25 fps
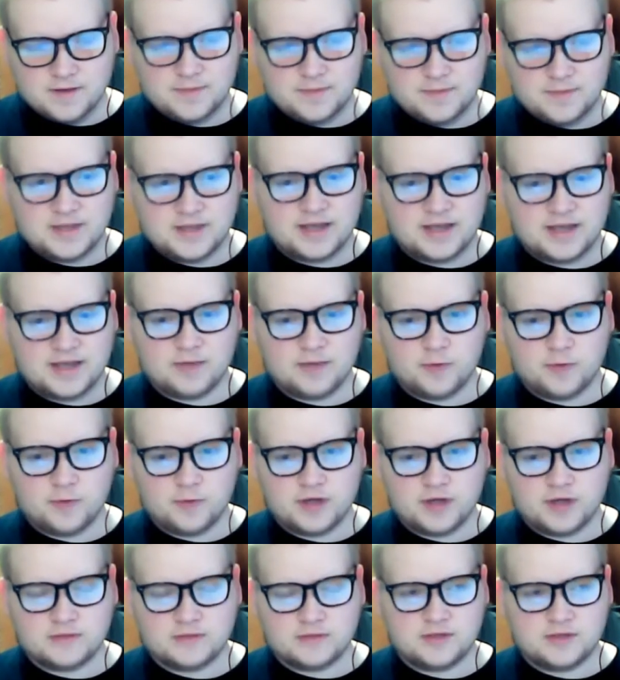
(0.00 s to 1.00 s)
like, and
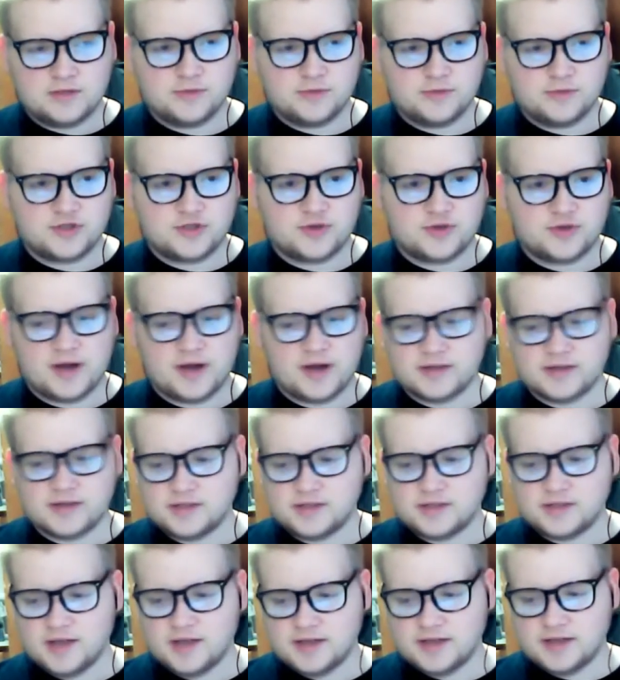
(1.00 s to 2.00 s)
when he was trying
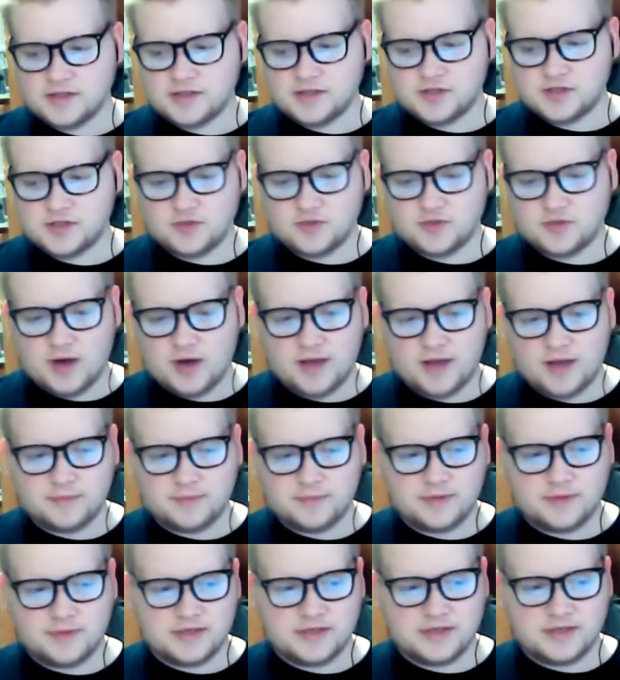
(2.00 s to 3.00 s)
to like
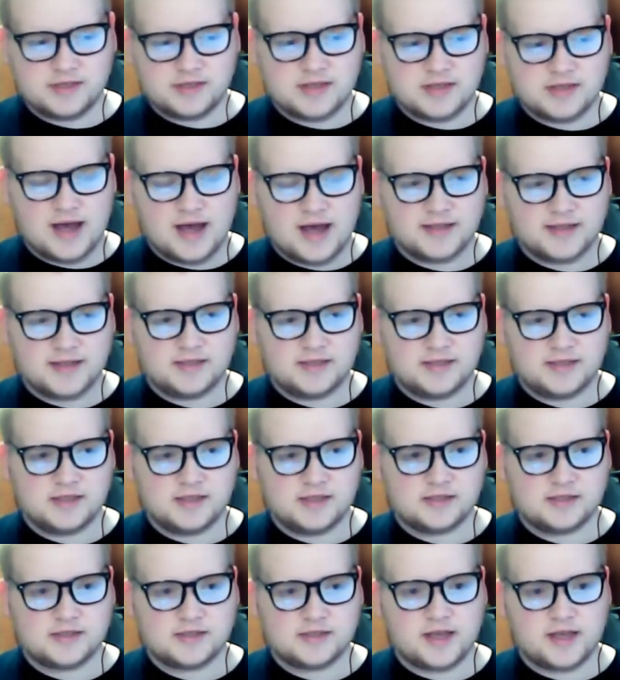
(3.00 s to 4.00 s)
describe his
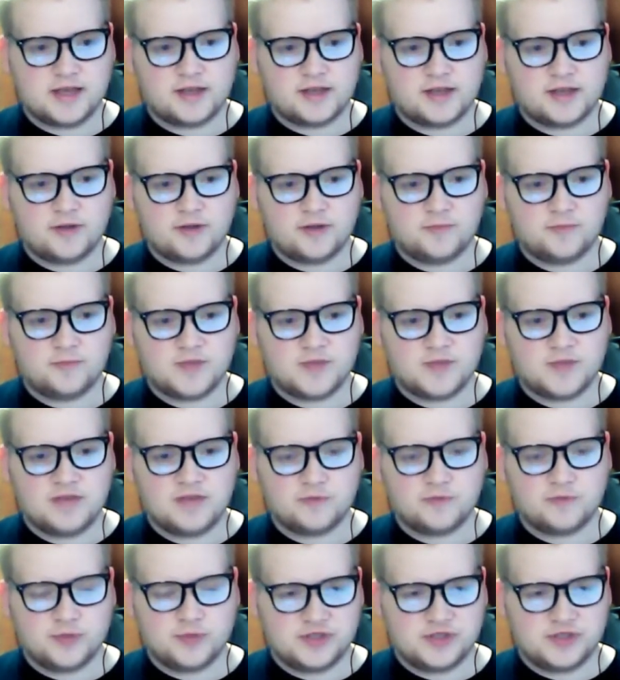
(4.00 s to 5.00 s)
ideas, like
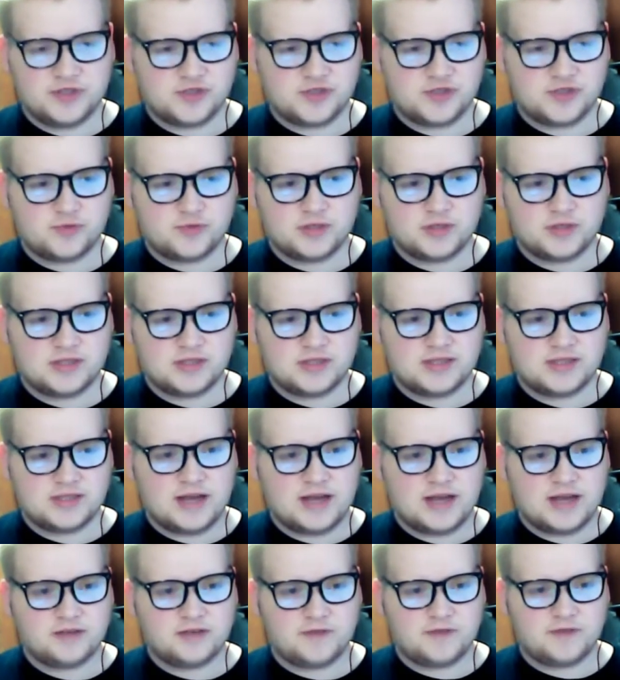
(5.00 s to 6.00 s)
Dave Rubin just really
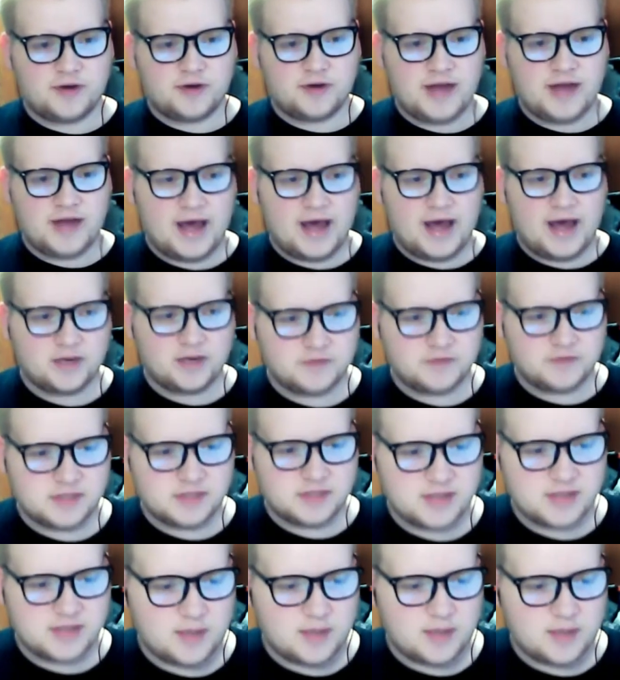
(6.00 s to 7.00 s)
sounded very out of
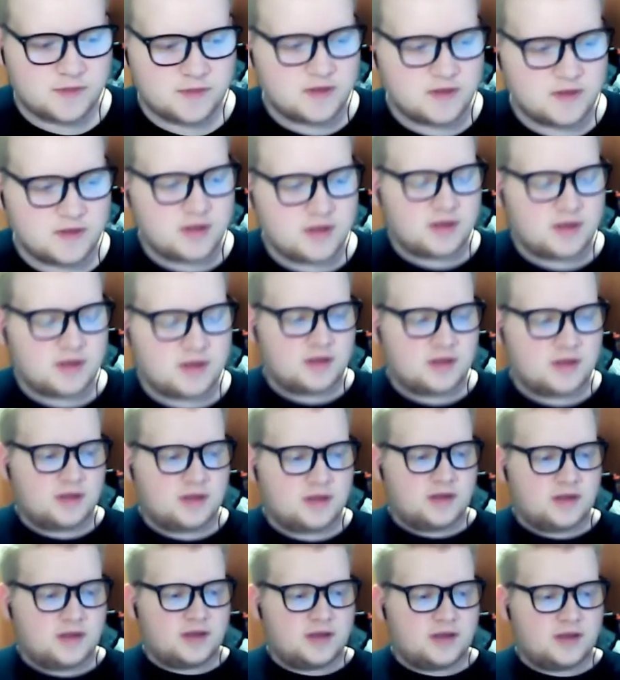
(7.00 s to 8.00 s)
his depth.
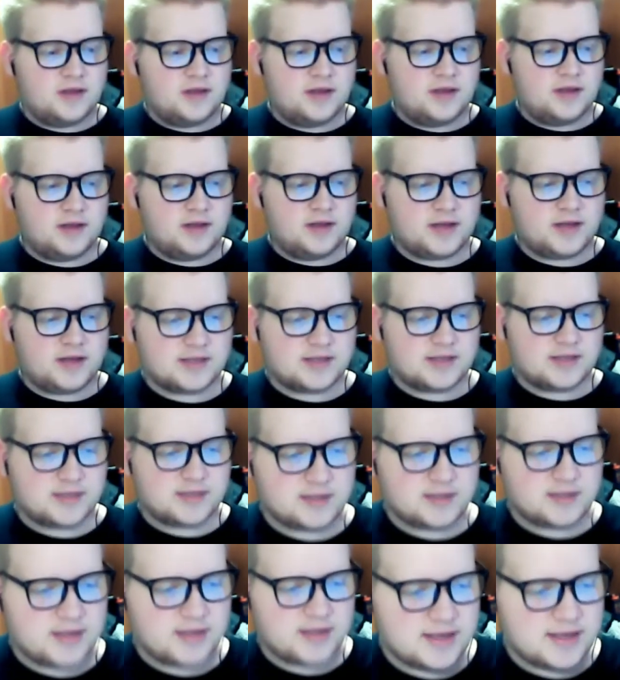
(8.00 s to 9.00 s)
And I guess
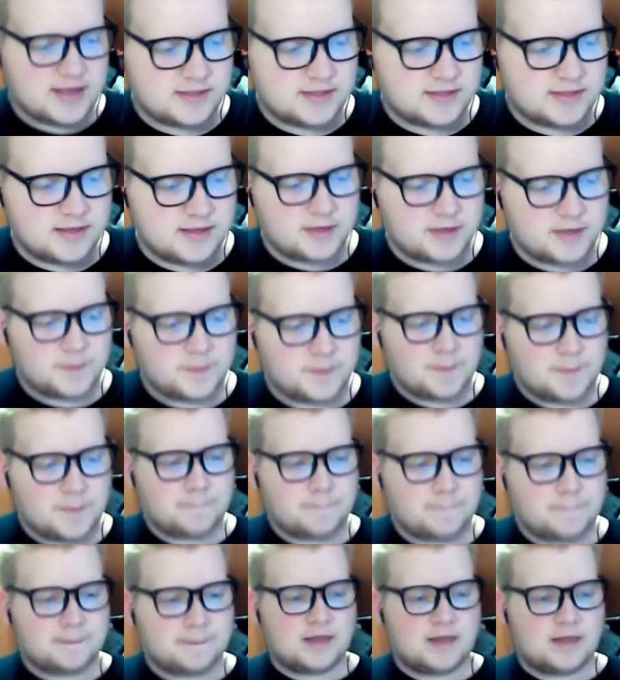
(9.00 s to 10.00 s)
like the last thing
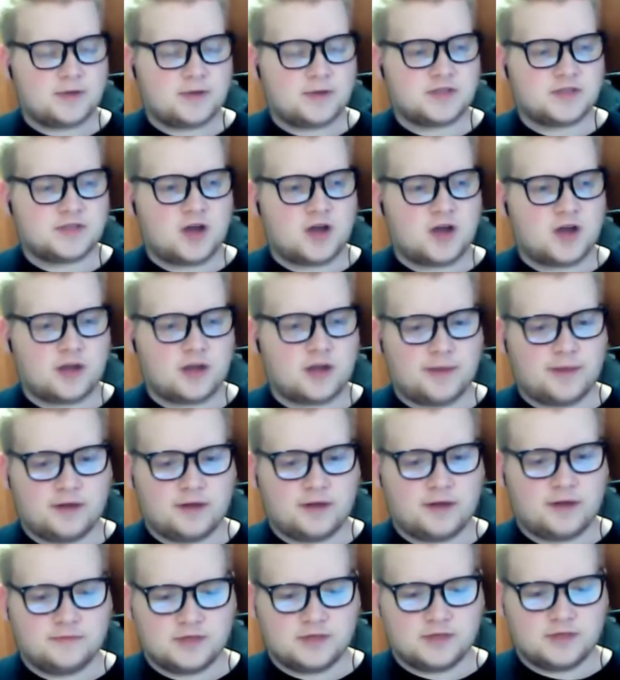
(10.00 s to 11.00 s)
I want to talk
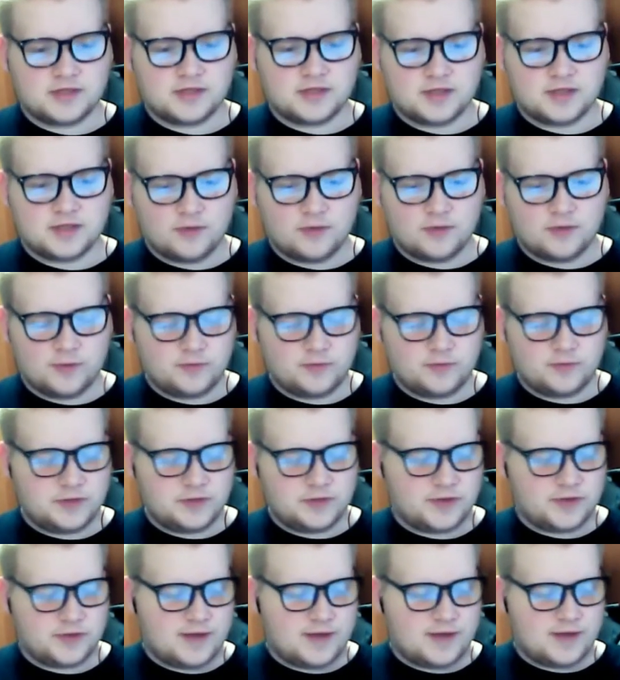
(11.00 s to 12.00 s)
about, because like we
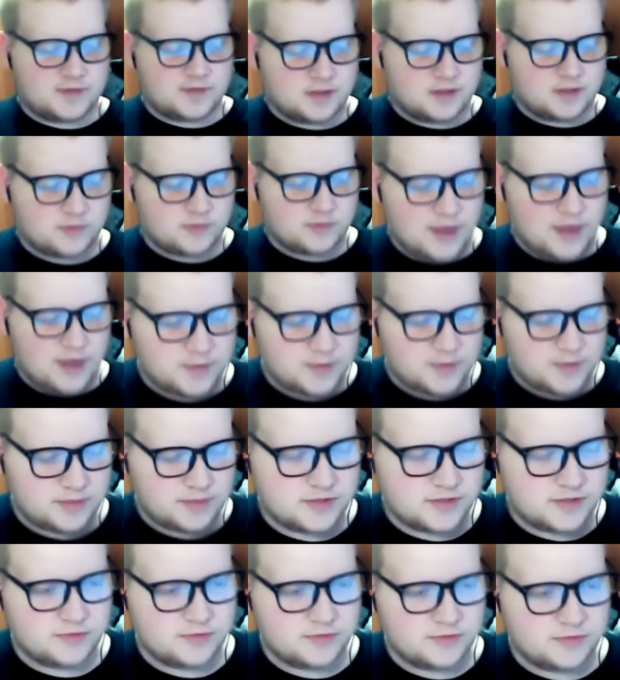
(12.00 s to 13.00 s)
do have to wrap it
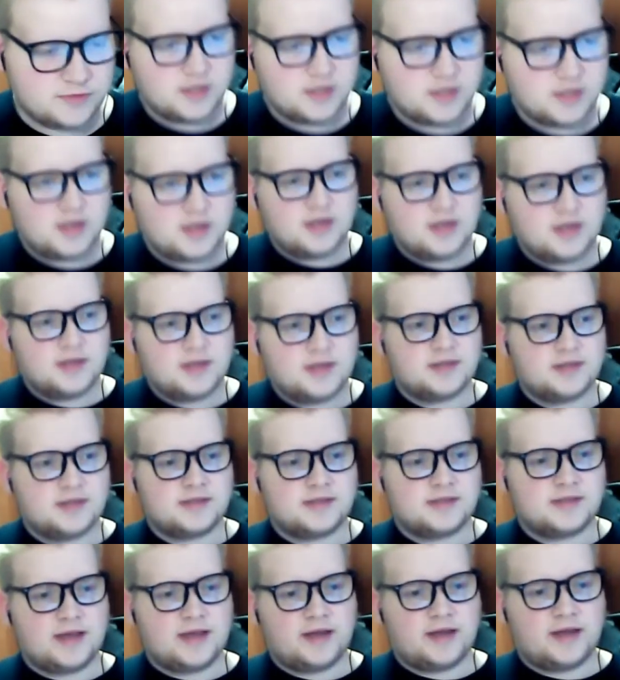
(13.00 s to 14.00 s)
up soon,
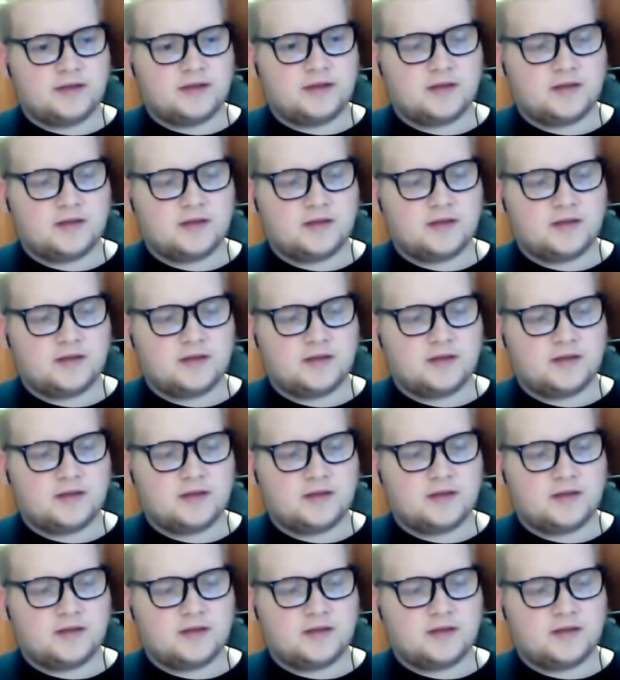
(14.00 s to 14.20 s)
is that